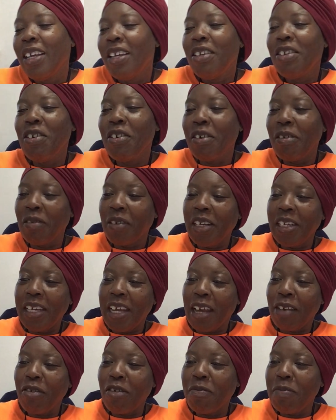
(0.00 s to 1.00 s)
You can
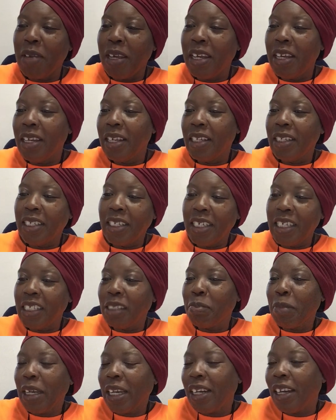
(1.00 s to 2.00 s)
connect with me,
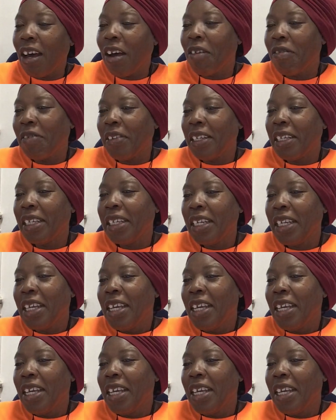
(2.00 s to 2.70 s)
Denise McLaughlin.